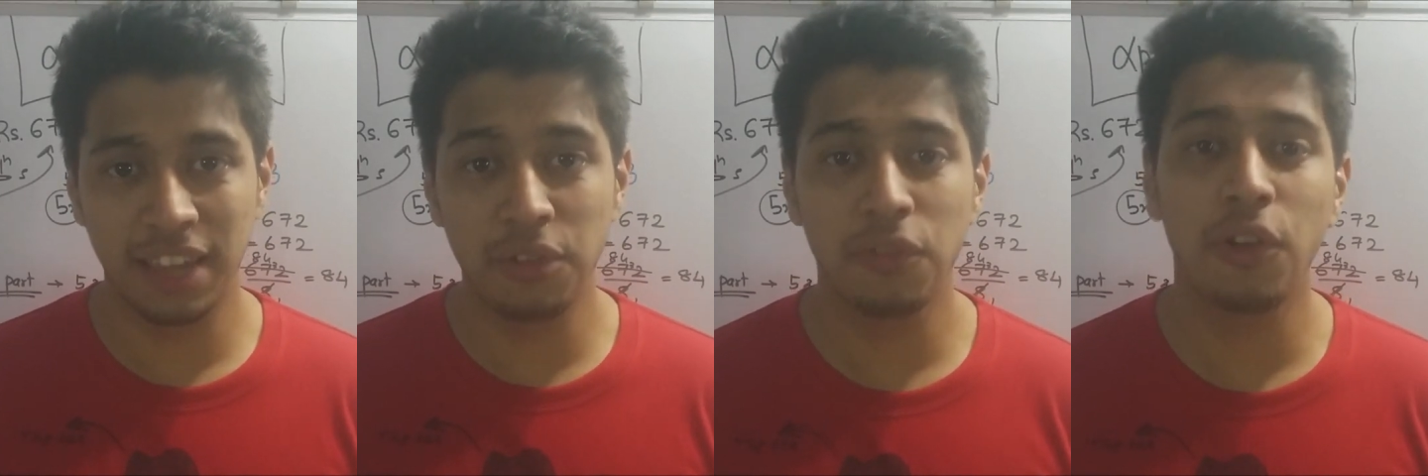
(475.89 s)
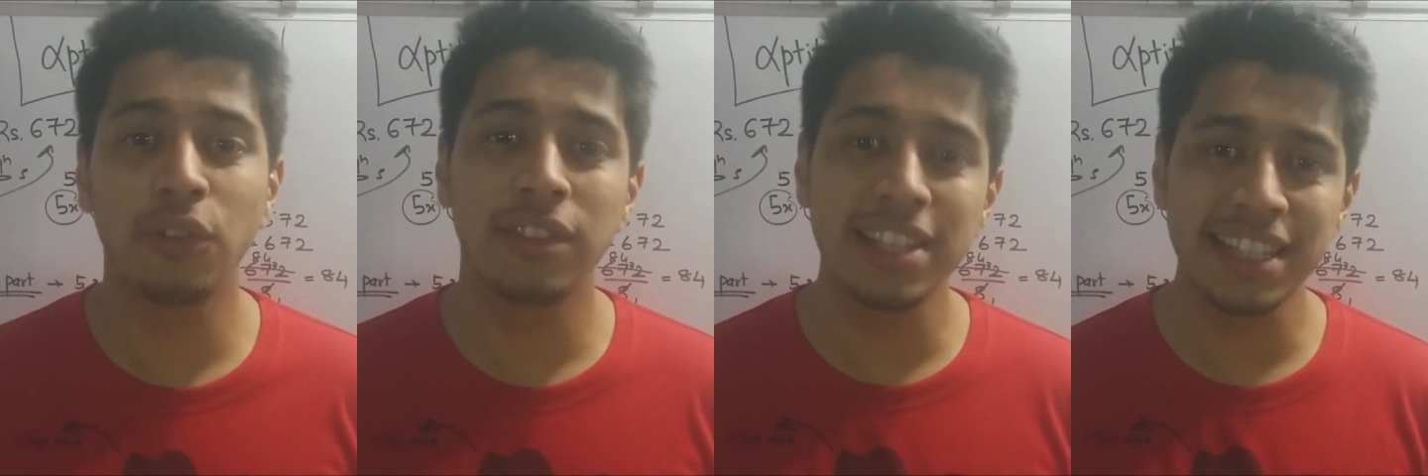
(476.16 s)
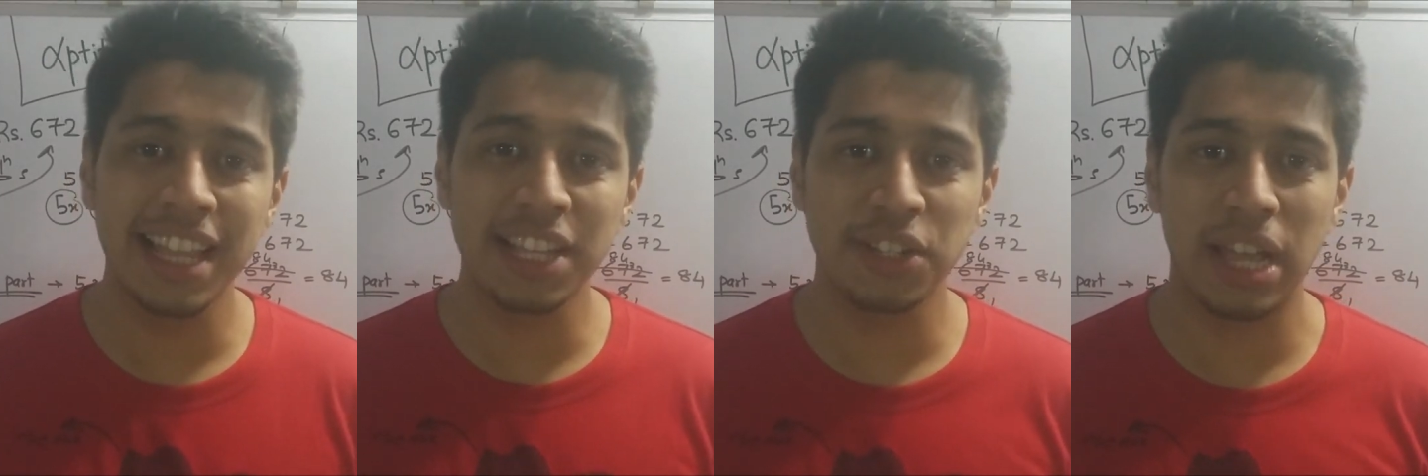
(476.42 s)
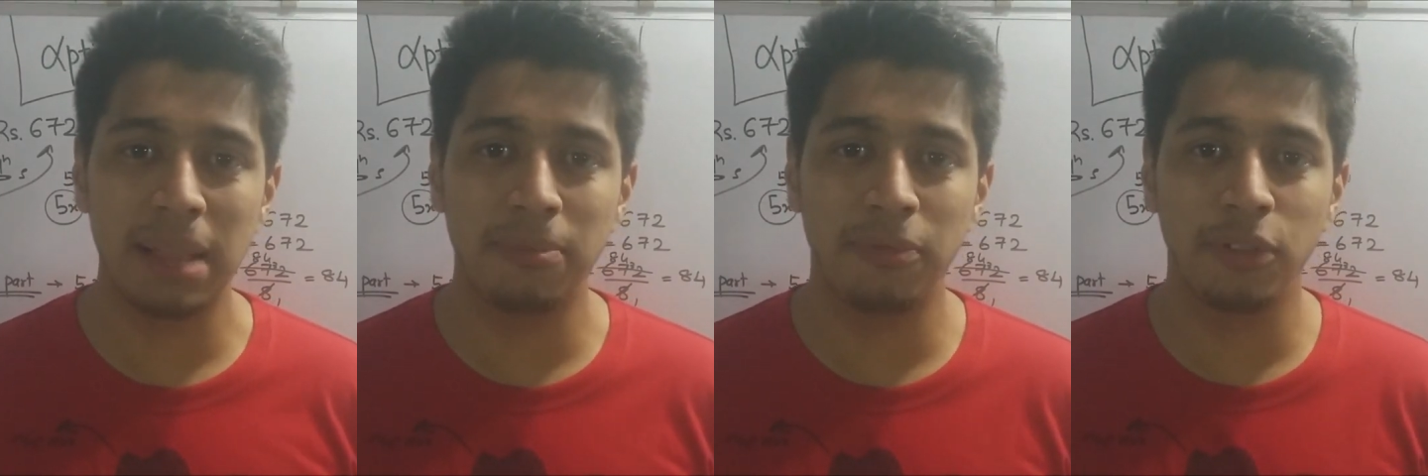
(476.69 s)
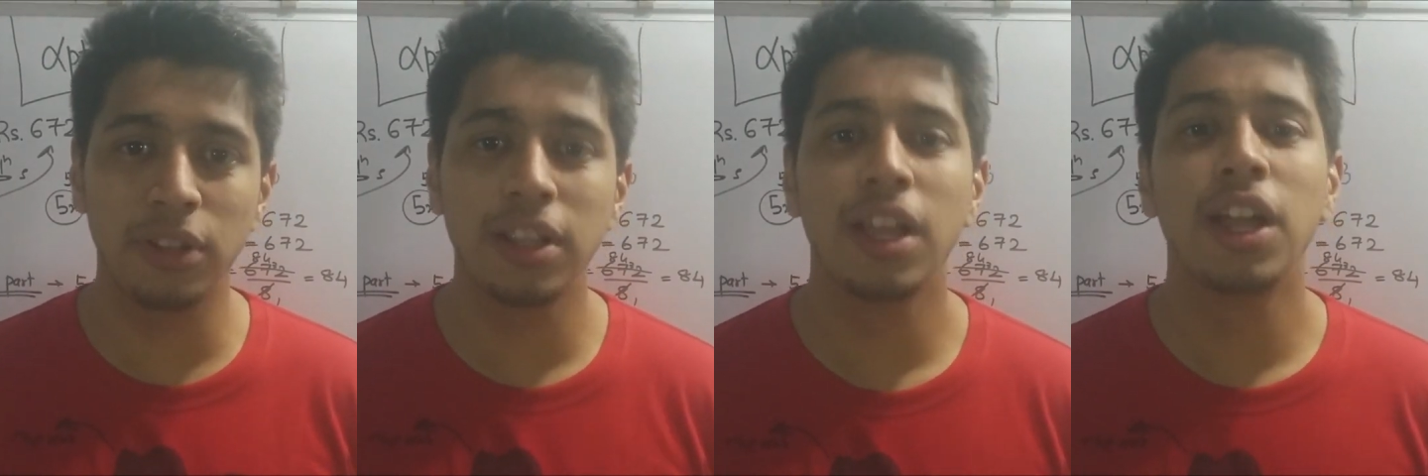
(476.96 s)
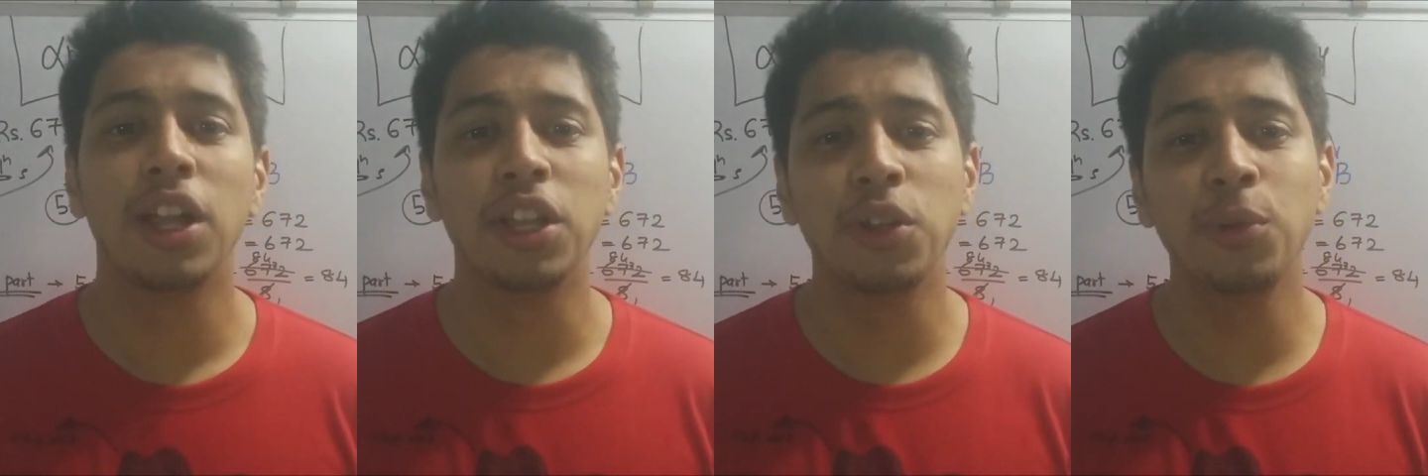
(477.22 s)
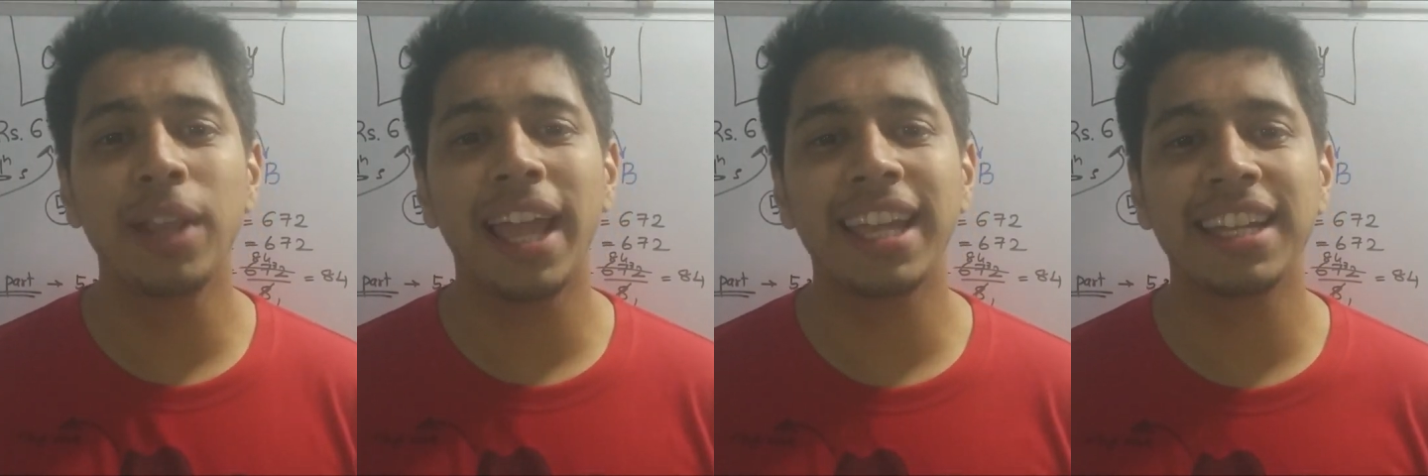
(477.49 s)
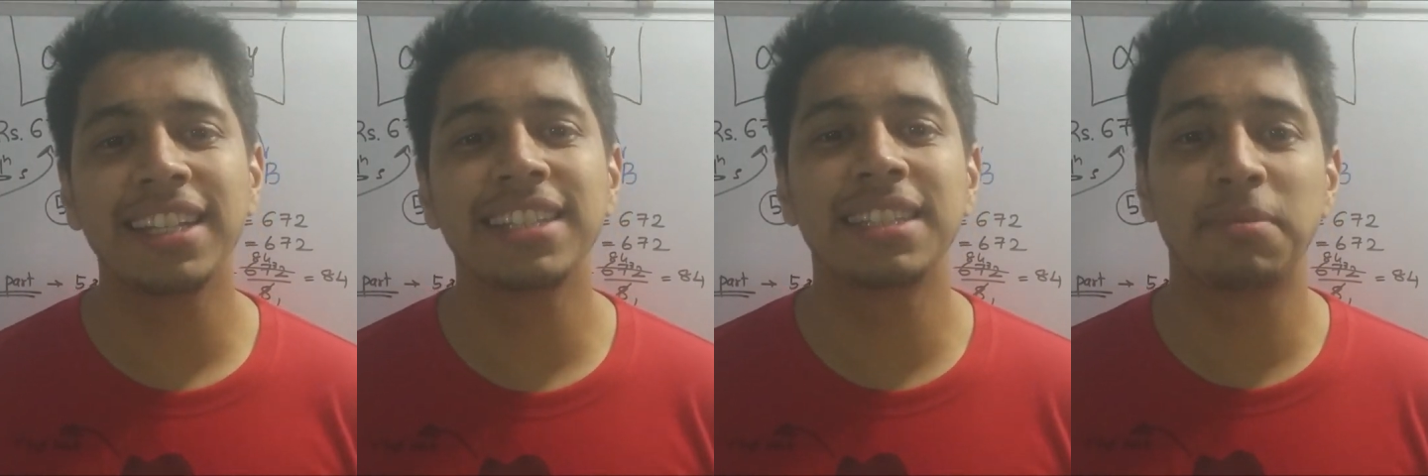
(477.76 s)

If you found this lecture helpful, do like it,